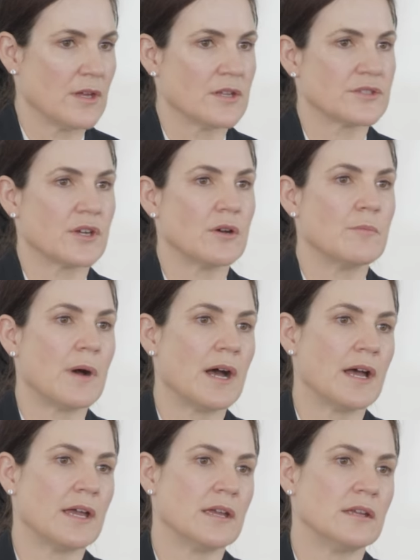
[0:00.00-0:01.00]
So
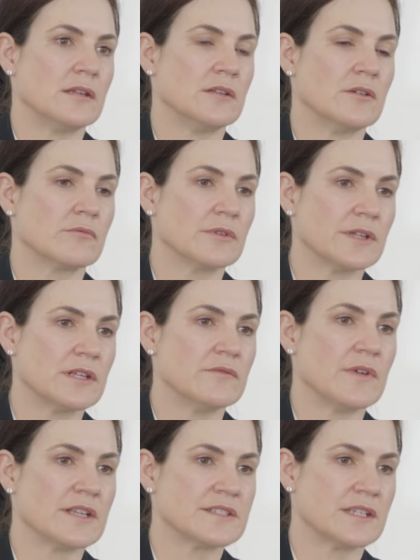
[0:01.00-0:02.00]
by you know really
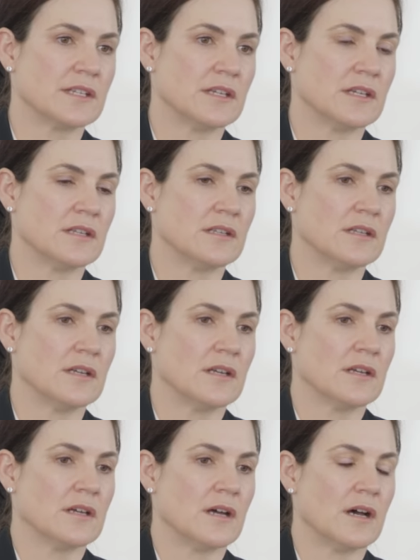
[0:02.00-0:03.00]
investing in
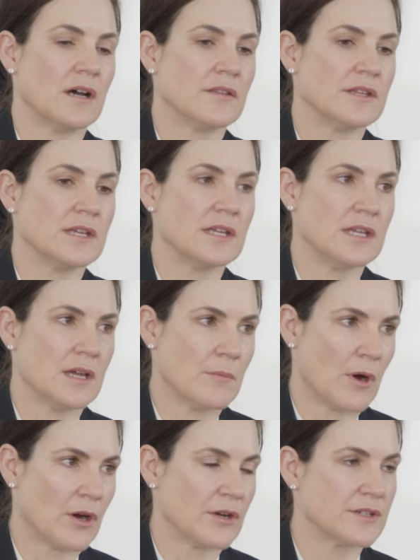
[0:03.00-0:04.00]
uh, the
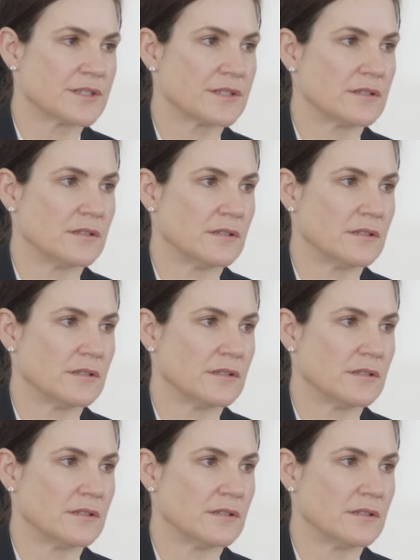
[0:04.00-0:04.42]
EMRs